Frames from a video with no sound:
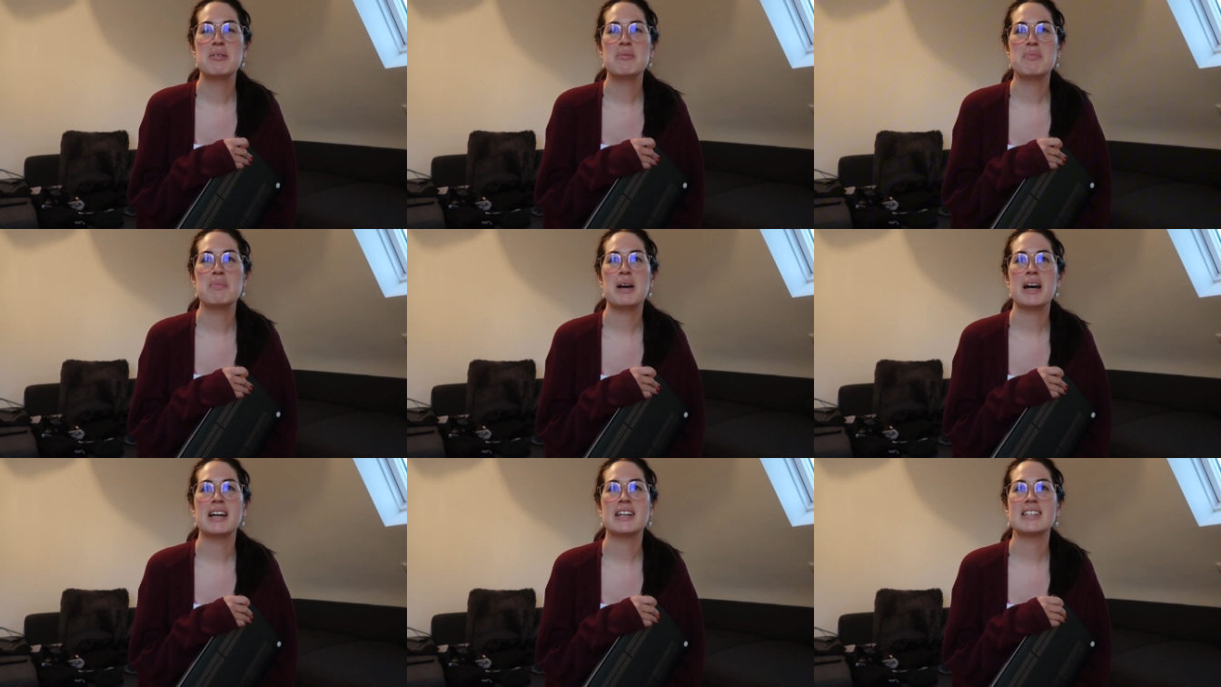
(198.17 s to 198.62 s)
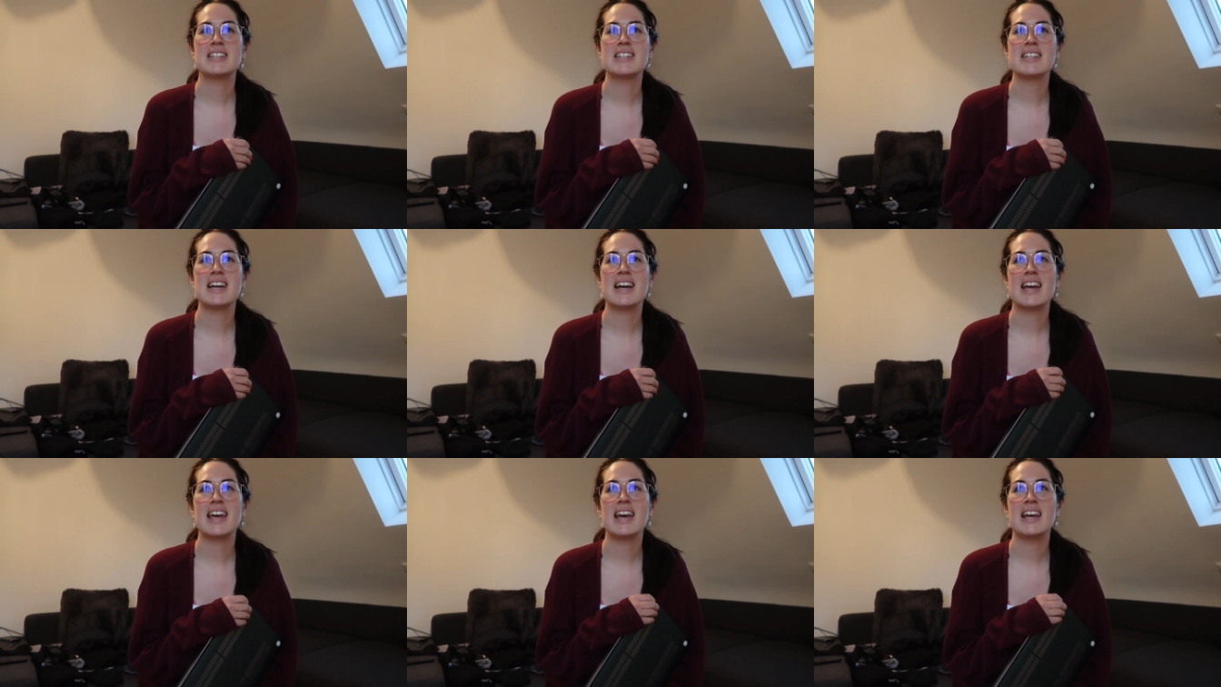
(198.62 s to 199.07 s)
but
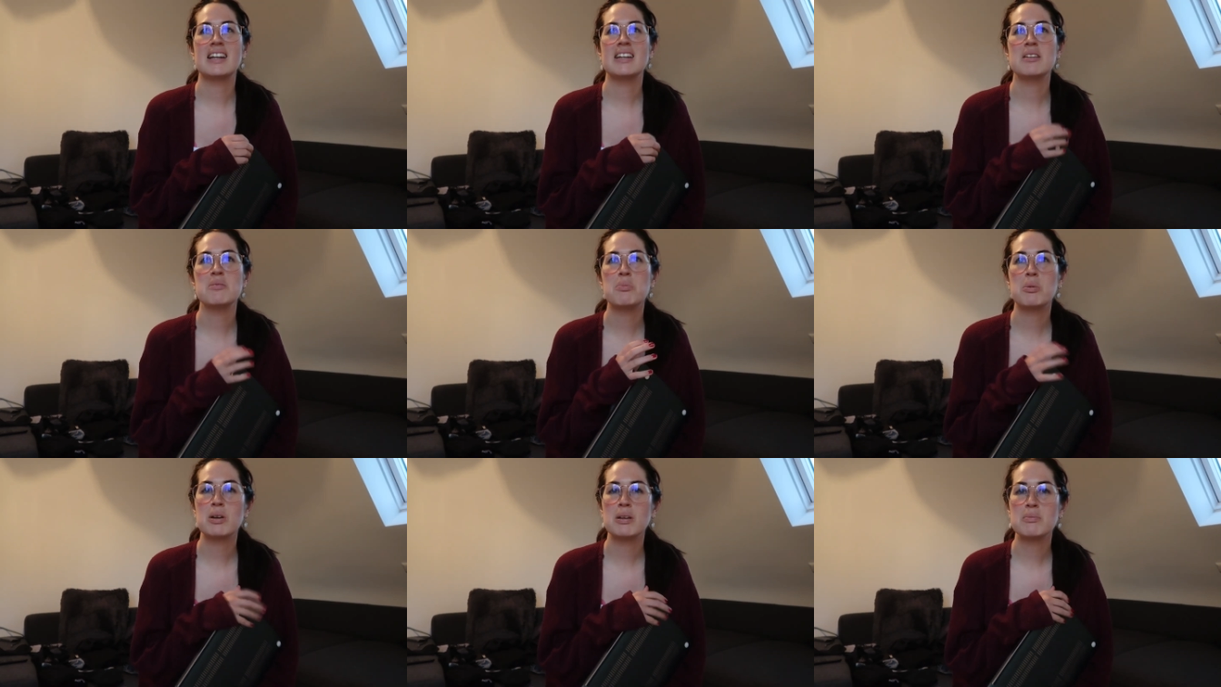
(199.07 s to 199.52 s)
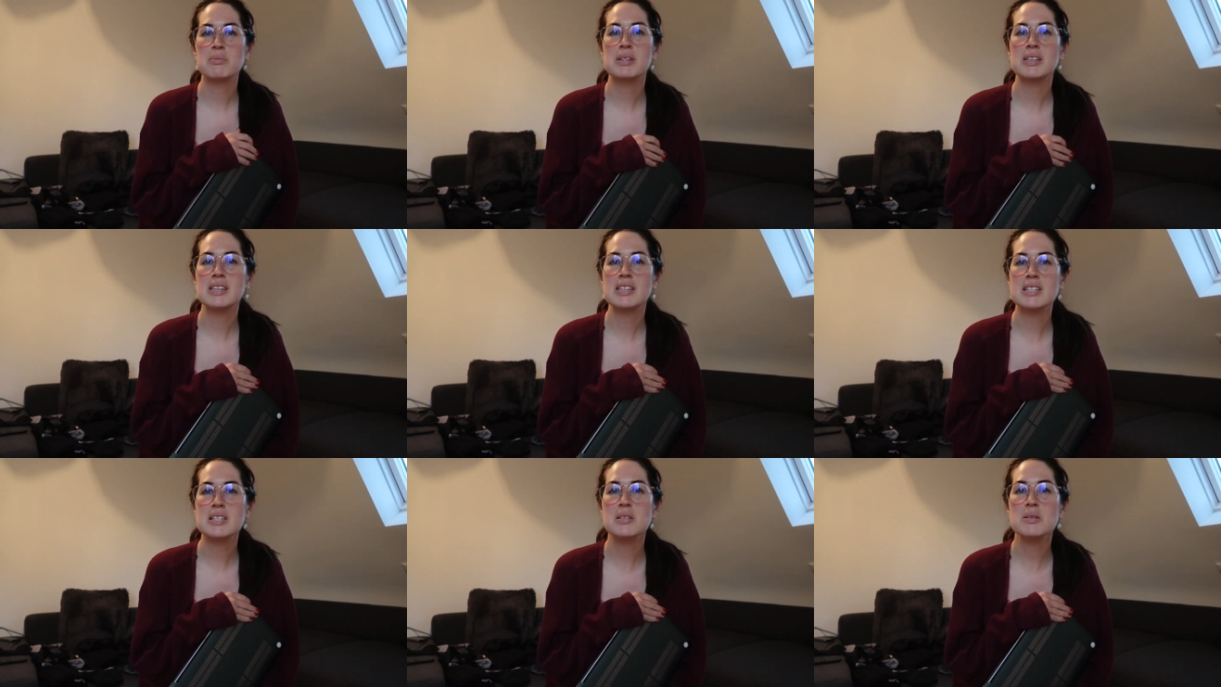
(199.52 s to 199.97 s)
I had an
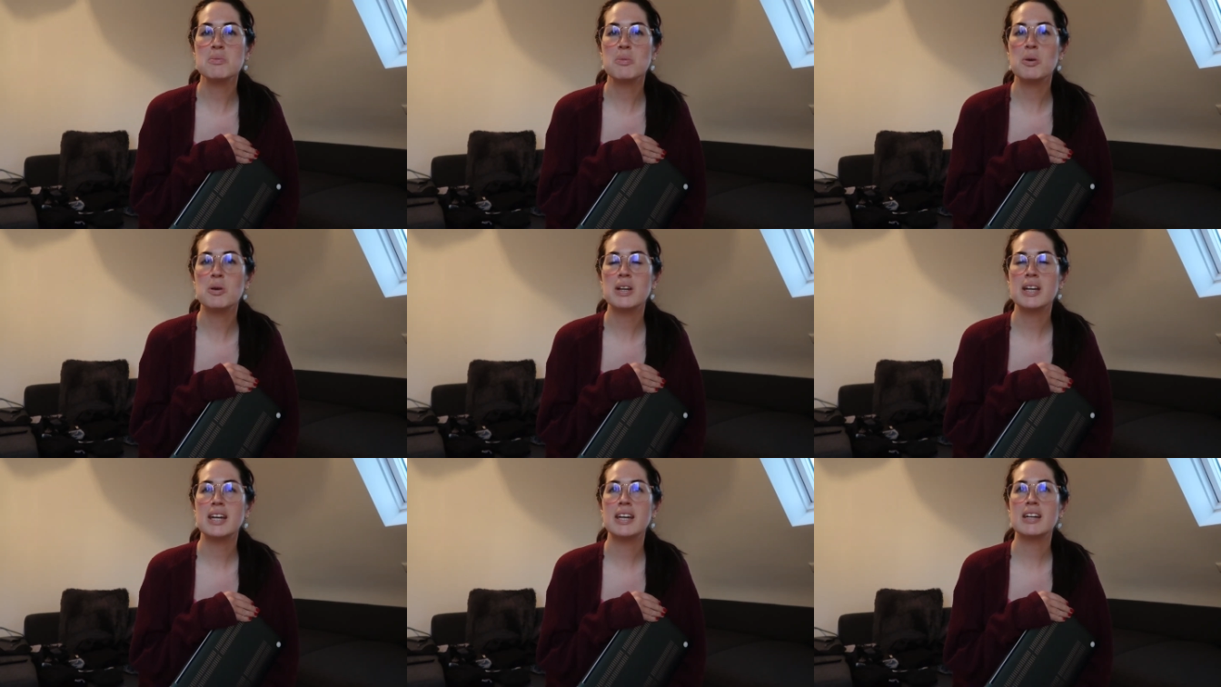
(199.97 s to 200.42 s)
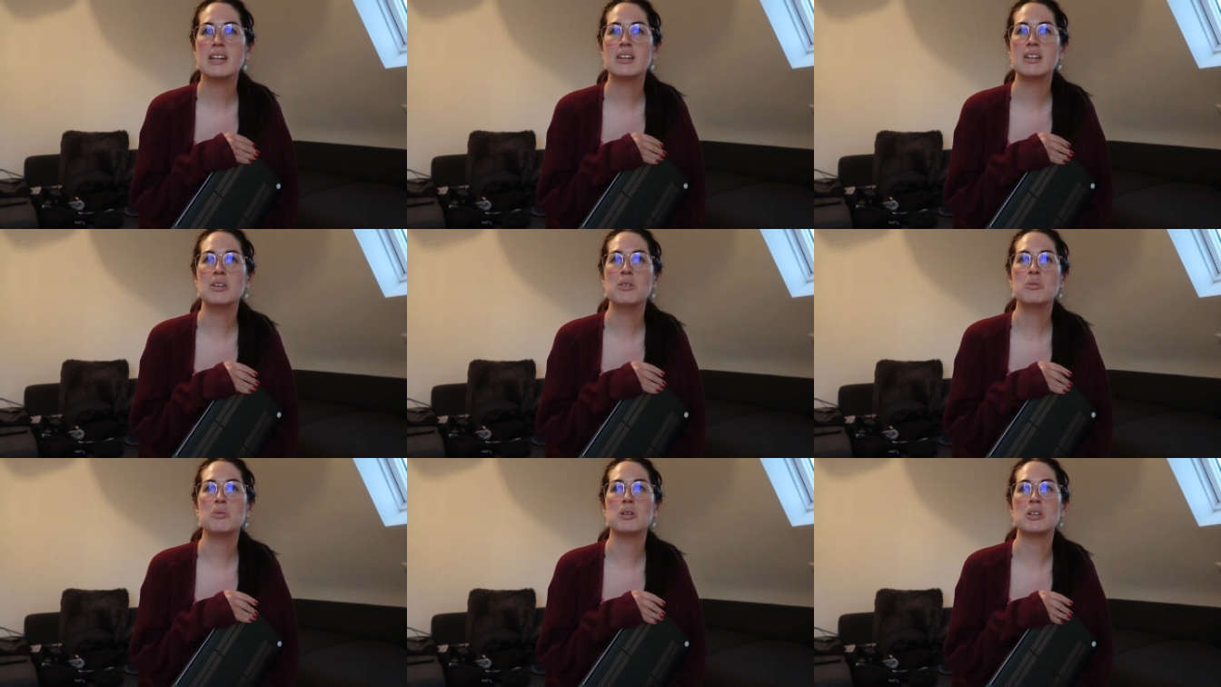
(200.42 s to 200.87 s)
appointment this
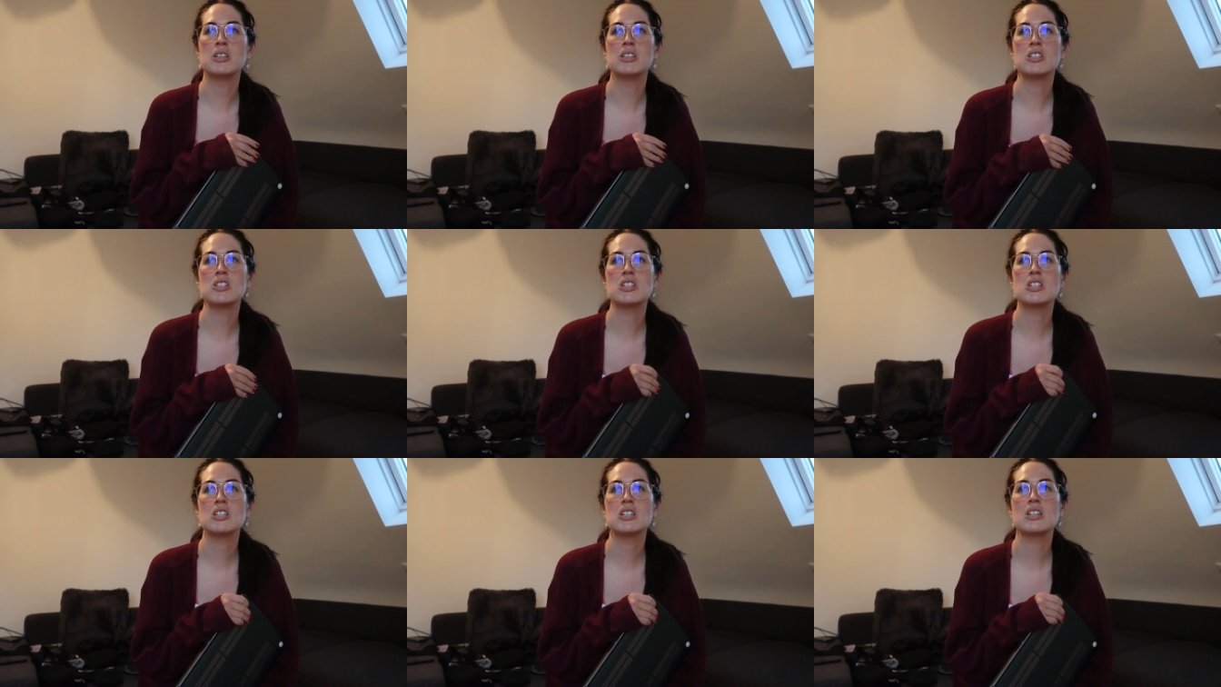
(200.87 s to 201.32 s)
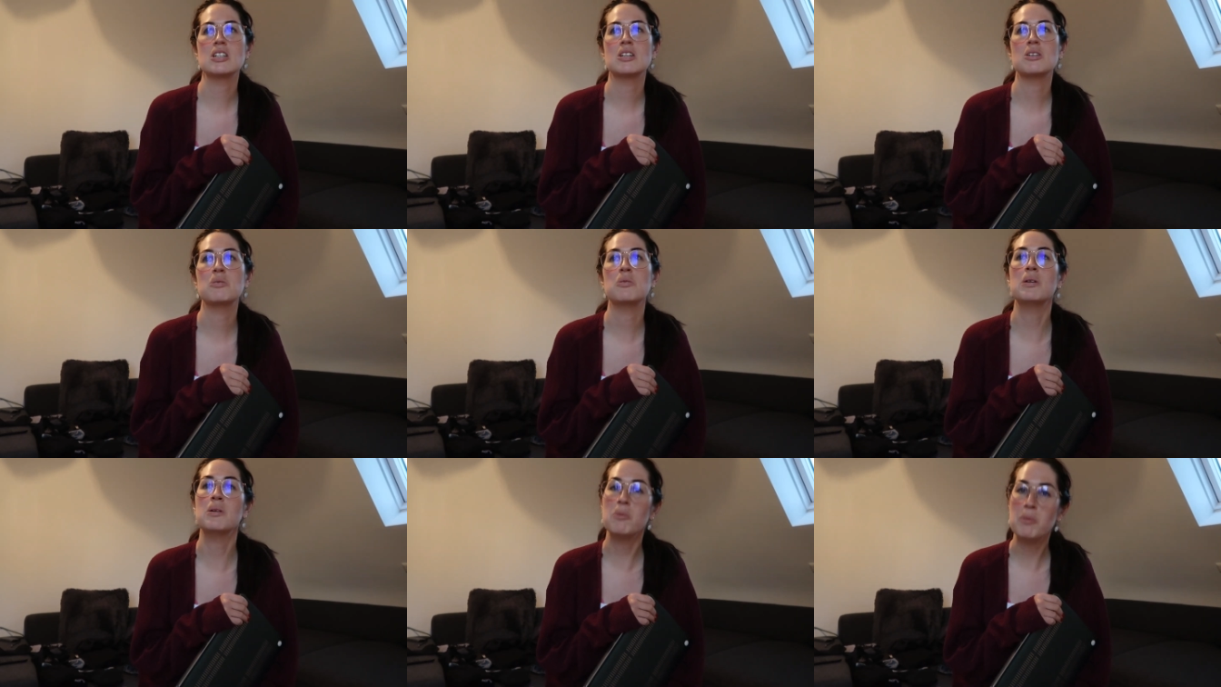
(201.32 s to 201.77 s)
morning which
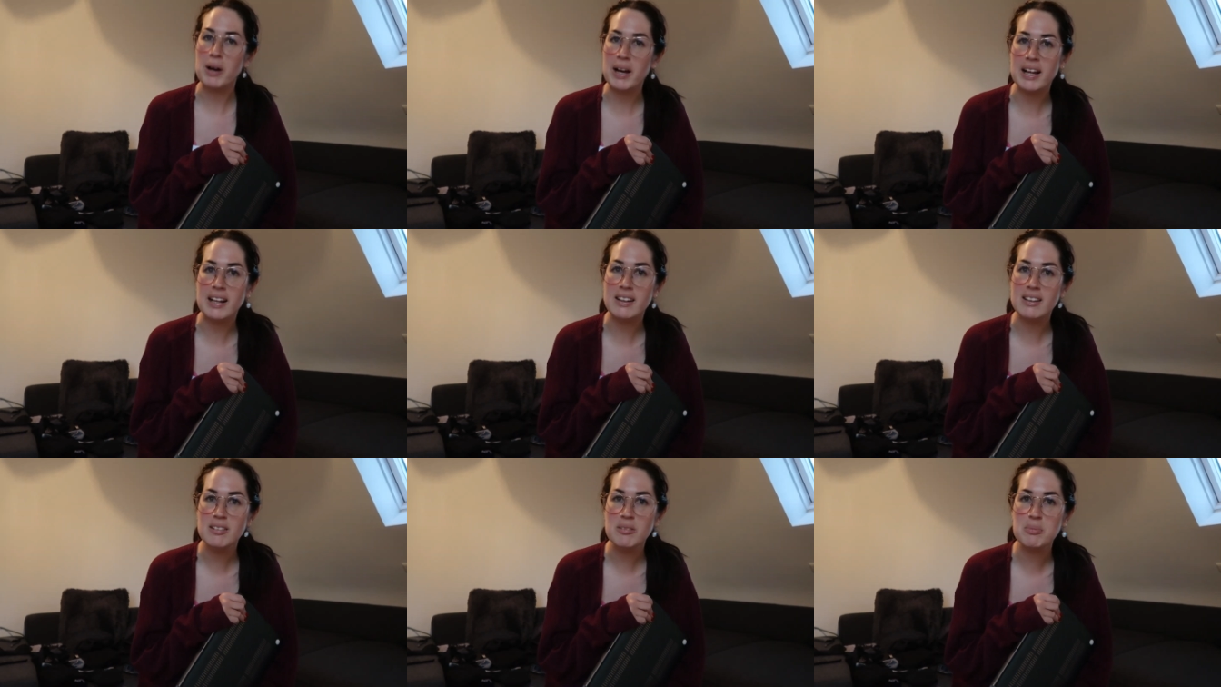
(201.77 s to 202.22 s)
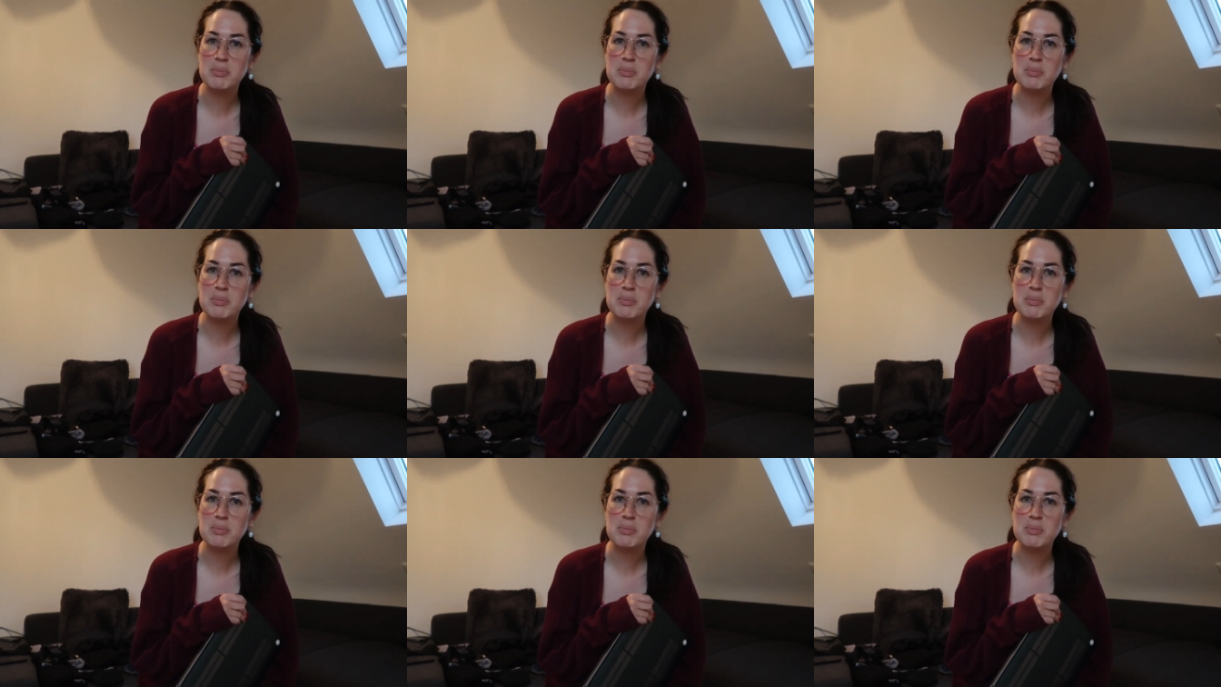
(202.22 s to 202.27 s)
went well,